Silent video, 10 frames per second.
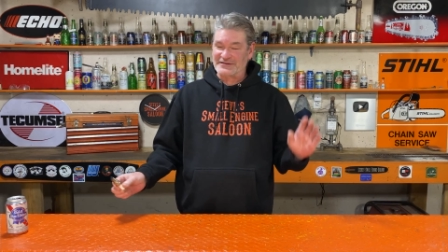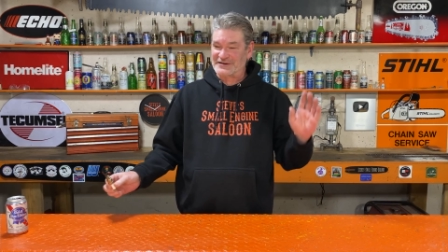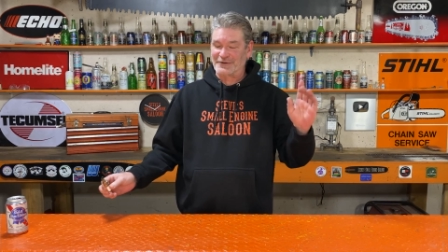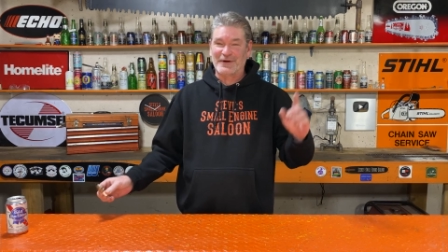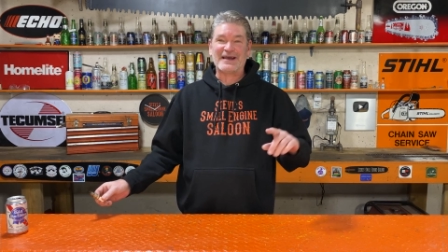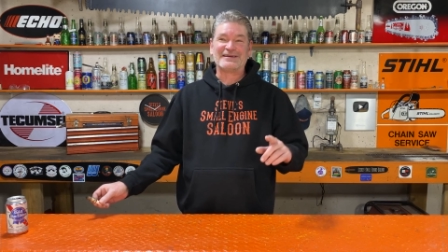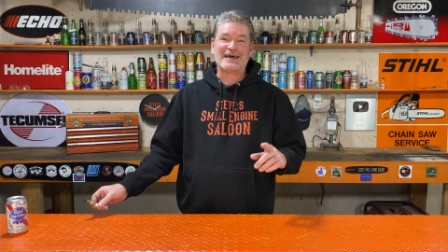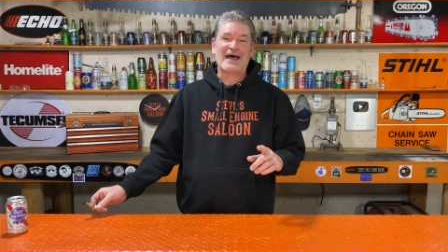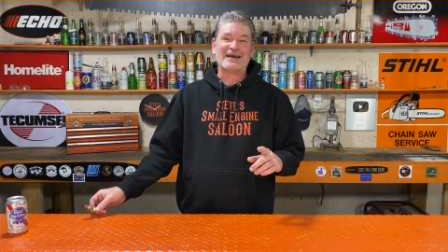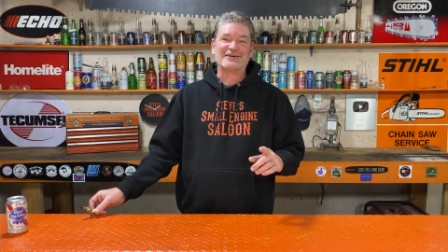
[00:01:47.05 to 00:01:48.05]
It's a great
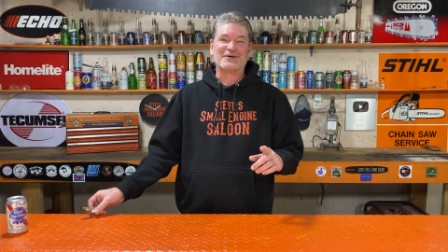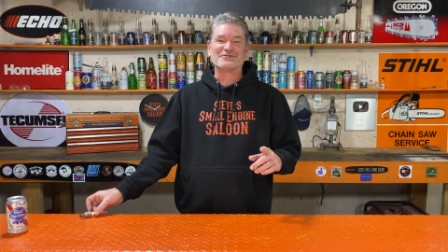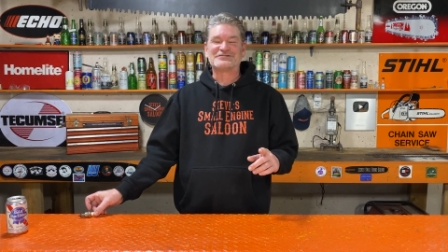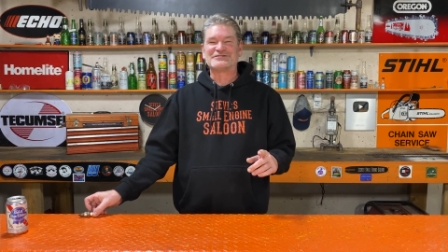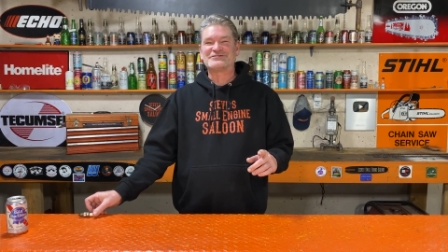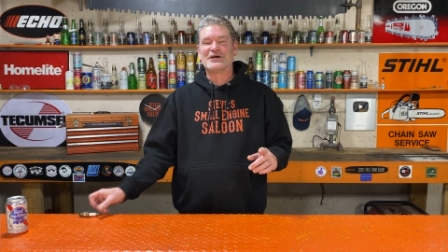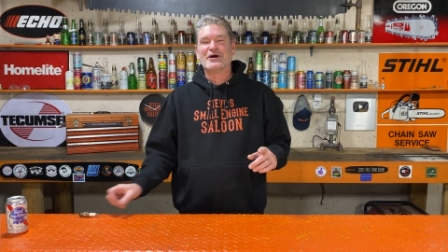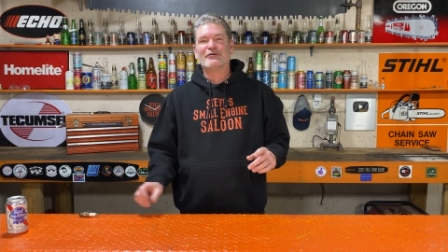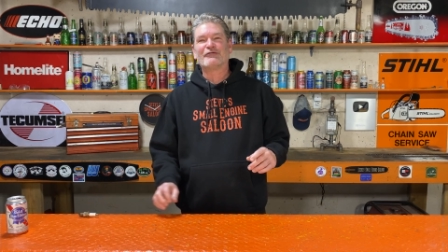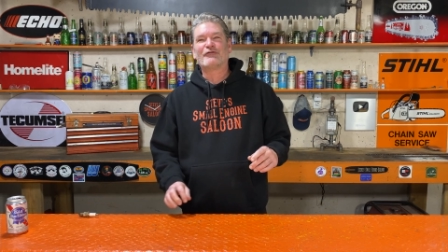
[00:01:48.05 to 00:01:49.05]
diagnosis
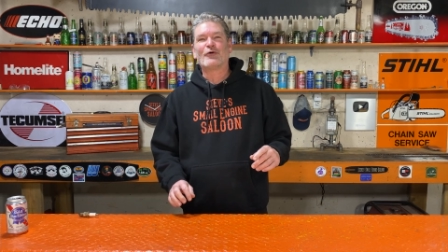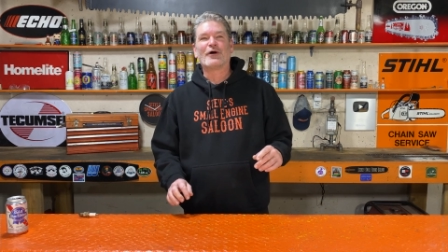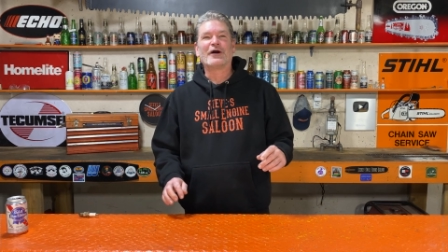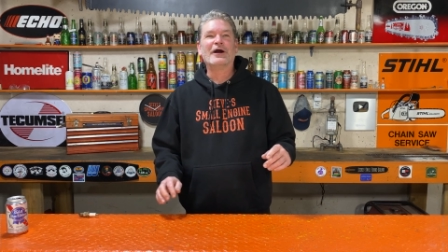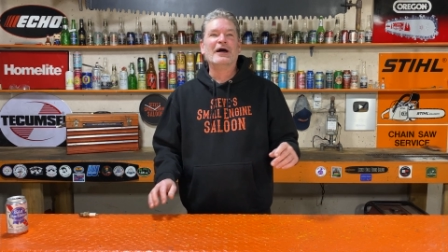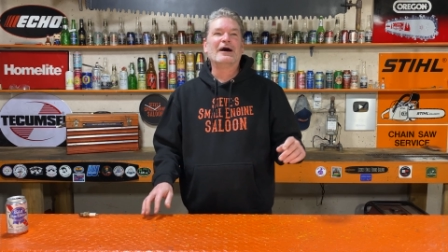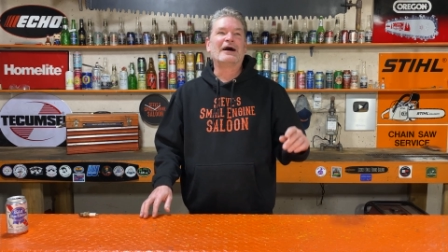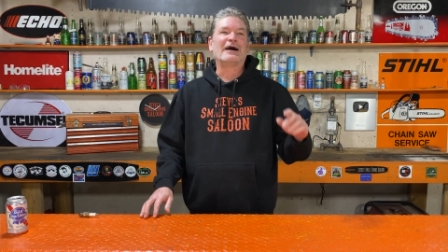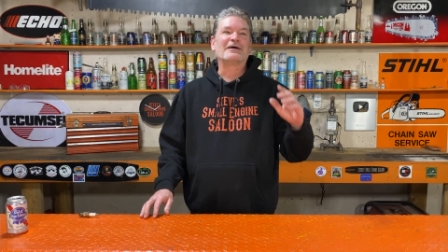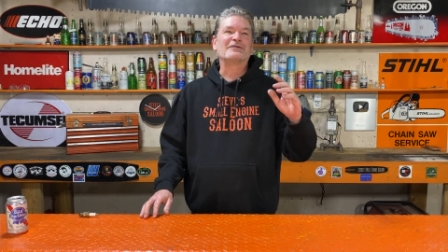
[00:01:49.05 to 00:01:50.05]
for
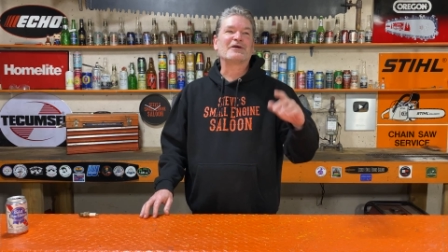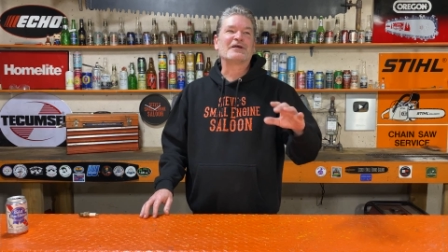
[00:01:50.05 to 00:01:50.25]
uh,